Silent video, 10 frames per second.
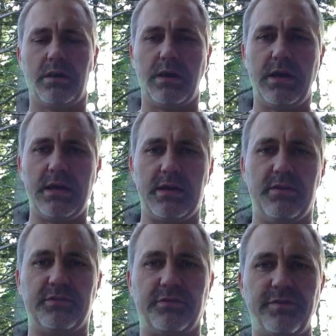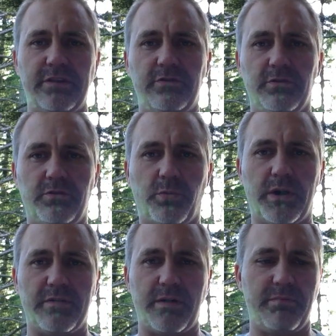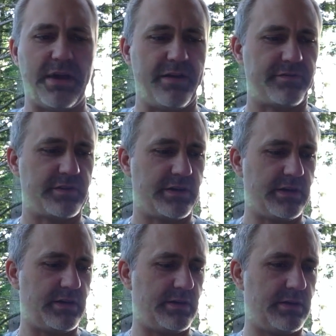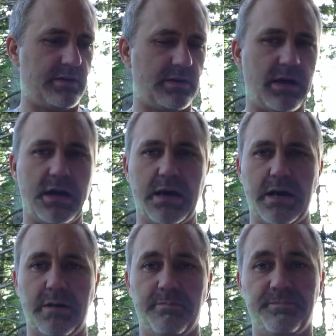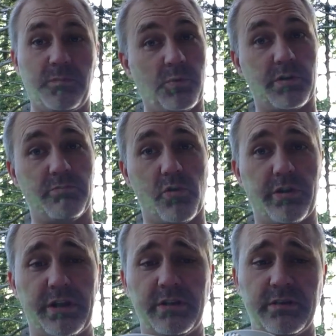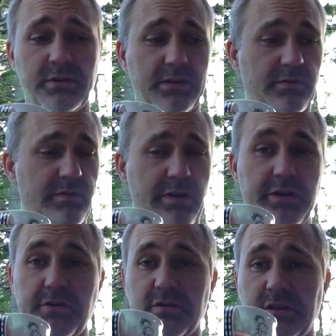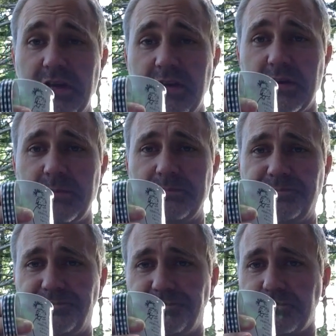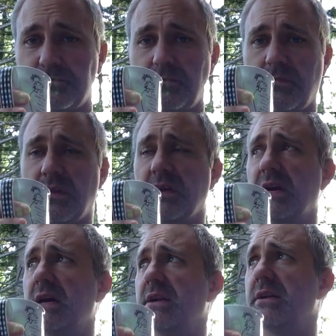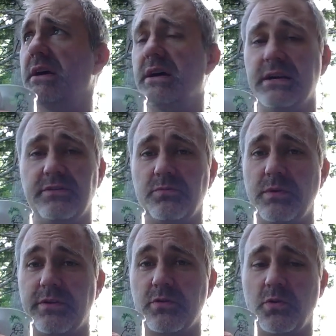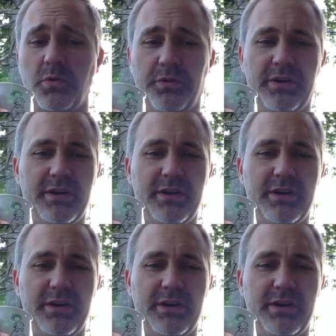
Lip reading: Hey, this is Fate 212. I'm Nafka. Well, good morning. It's very early here, and it's rather cold.